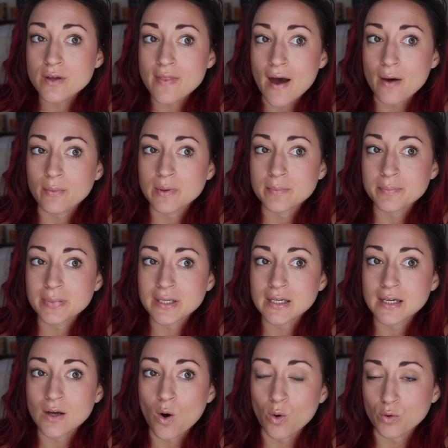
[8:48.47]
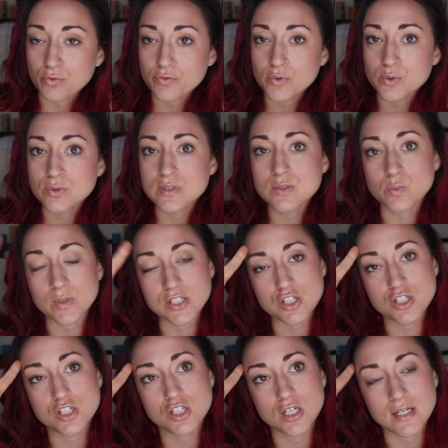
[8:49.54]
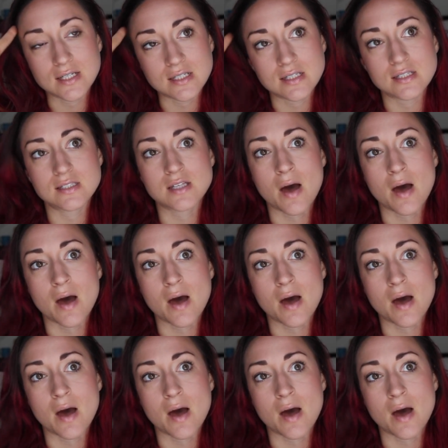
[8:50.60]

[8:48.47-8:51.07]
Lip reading: that would be Whole Foods, which is